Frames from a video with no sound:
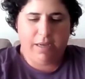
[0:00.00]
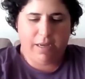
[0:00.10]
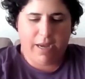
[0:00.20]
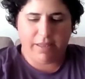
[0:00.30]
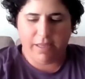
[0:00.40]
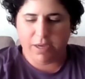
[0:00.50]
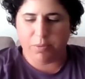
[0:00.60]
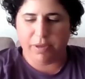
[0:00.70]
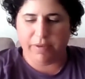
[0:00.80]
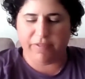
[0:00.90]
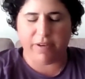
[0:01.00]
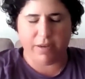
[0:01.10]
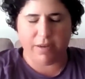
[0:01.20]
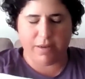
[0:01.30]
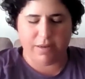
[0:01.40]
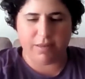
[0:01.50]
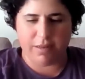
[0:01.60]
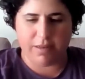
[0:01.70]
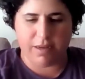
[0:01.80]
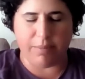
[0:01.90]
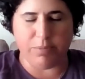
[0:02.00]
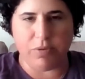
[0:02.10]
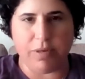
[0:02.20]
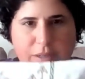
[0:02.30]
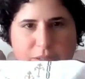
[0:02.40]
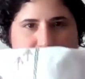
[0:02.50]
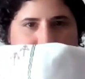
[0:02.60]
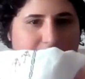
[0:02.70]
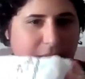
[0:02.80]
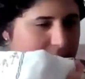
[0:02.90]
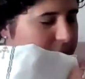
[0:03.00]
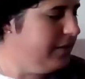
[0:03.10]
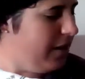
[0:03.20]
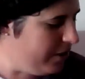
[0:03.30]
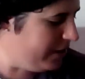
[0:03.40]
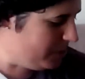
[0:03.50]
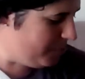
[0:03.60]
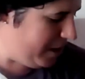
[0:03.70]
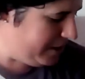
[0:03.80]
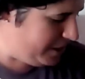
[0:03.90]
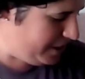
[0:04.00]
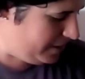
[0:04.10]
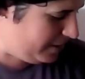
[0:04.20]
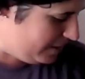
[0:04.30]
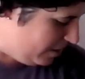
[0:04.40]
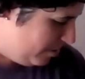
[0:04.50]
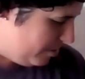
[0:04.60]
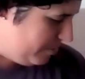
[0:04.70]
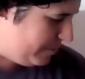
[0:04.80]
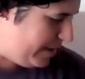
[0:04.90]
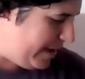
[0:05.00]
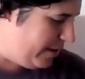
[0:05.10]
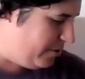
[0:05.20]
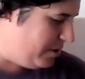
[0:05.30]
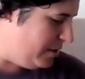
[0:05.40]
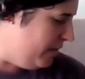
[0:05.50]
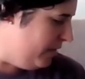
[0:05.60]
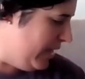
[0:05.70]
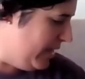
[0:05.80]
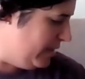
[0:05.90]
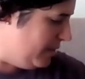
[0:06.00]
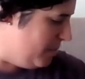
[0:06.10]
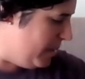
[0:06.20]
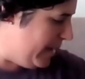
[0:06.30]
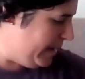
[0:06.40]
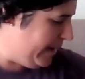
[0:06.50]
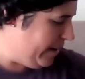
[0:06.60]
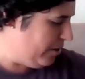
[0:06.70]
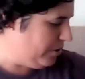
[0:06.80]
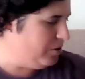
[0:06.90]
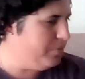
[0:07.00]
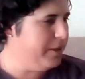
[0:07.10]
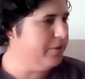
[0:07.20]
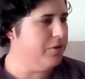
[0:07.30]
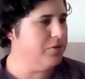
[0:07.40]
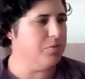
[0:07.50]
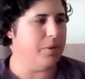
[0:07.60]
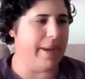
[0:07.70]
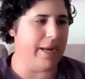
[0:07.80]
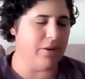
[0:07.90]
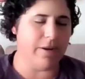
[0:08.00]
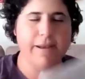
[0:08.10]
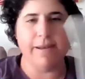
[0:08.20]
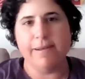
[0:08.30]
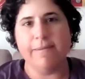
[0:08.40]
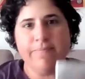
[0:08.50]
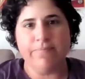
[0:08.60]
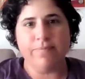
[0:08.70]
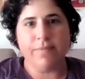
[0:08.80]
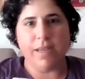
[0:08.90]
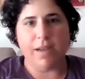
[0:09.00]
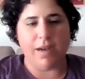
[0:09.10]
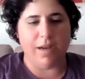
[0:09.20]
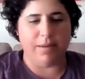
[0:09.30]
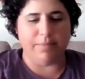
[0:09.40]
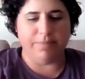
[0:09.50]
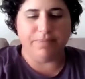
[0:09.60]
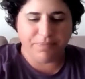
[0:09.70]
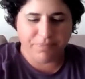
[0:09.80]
I think we've come to an understanding on this project. So Anchors of the Kingdom by Karen Kluba, Rosewood Manor. I